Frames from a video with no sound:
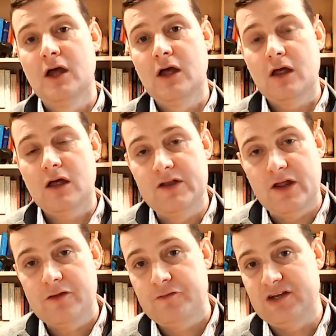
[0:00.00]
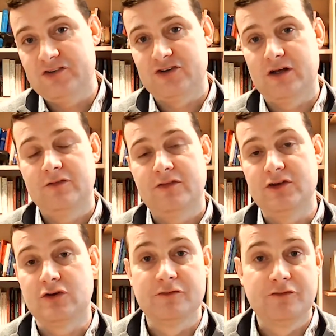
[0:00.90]
Another feature that you
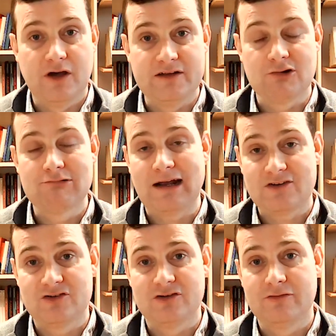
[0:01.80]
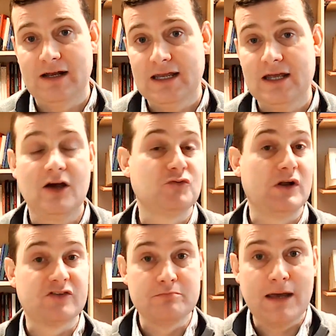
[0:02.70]
can find in Crac de Chevalier, as well as
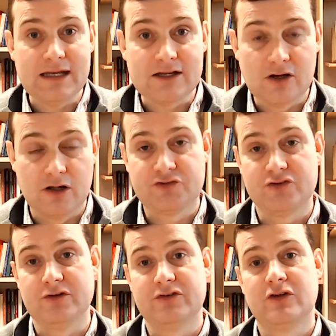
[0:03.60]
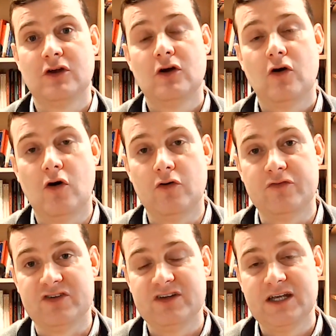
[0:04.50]
many castles of
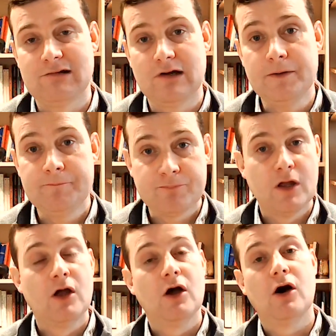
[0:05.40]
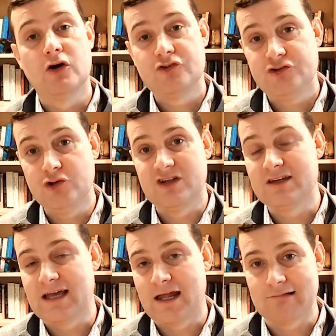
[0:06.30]
this era, are shooting
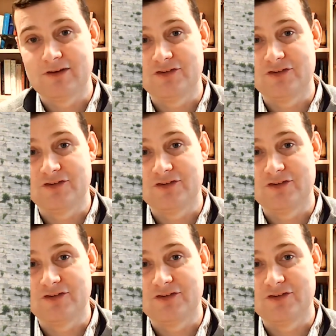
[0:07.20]
galleries.